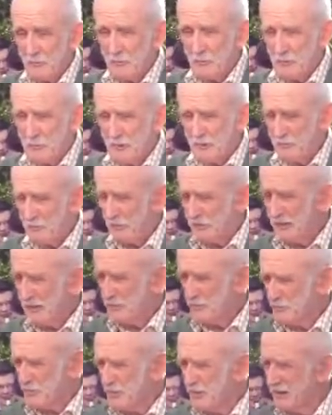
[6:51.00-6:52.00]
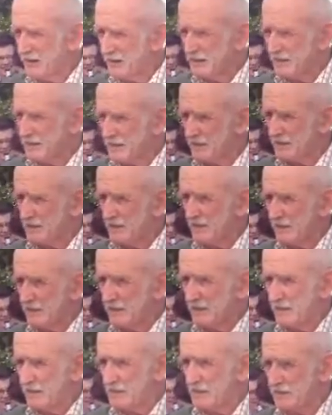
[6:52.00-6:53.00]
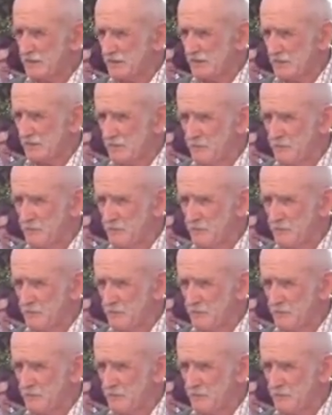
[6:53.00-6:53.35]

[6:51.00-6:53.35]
what I'm trying to say is,